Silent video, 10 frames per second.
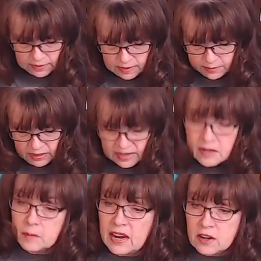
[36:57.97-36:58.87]
I'm going to let
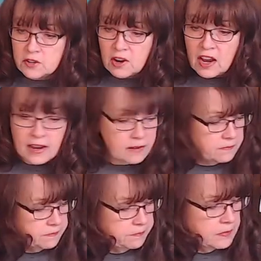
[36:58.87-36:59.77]
them air dry
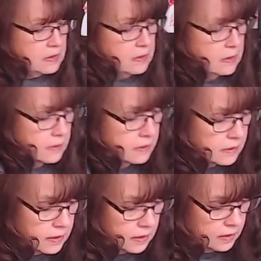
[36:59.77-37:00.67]

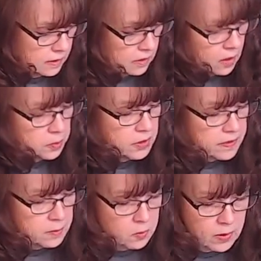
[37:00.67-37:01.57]
and I'll put
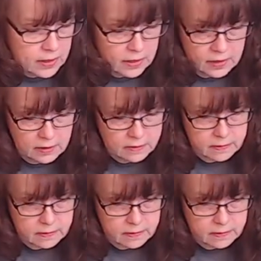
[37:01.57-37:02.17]
them away.